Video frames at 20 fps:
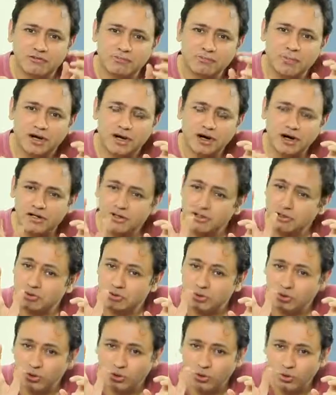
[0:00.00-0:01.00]
of part
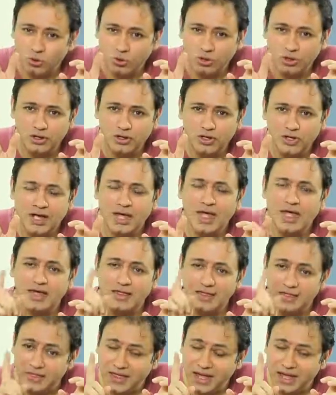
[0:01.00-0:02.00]
to the whole,
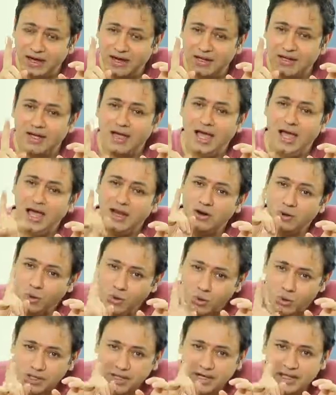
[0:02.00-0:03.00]
then and
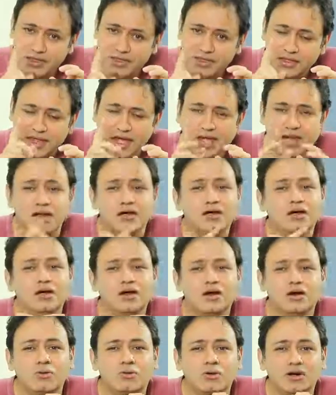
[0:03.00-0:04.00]
only then
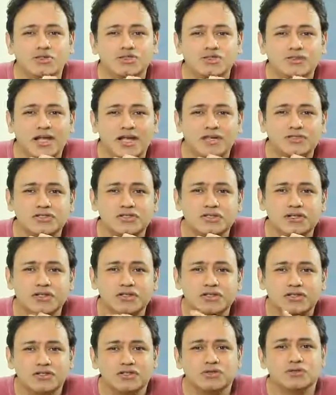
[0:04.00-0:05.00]
one should actually
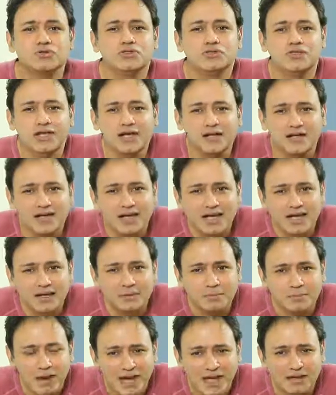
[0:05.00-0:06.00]
introduce the
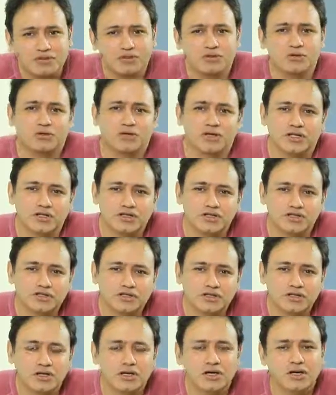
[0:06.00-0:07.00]
underlying math
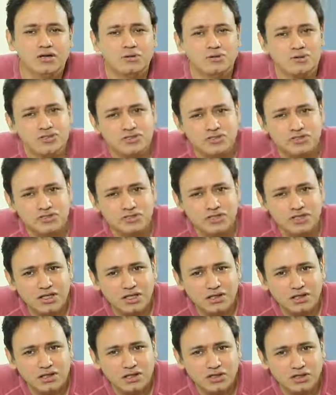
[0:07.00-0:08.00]
notation, which is
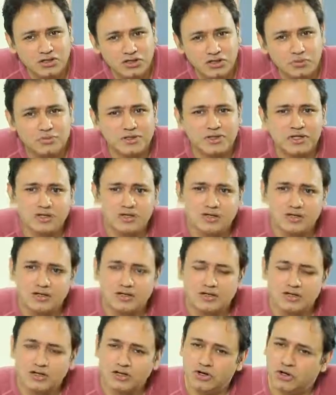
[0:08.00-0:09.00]
the
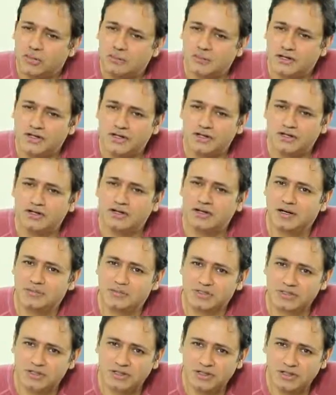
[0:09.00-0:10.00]
numerator-denominator
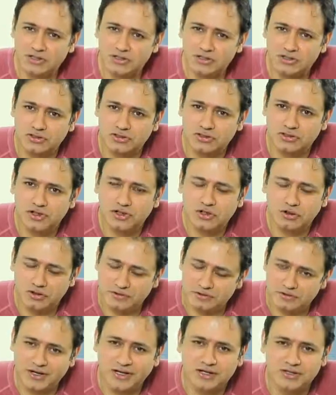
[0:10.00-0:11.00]
representation
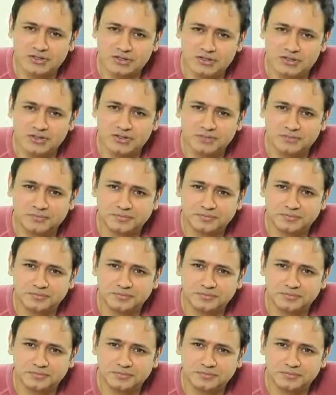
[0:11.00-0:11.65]
of fractions.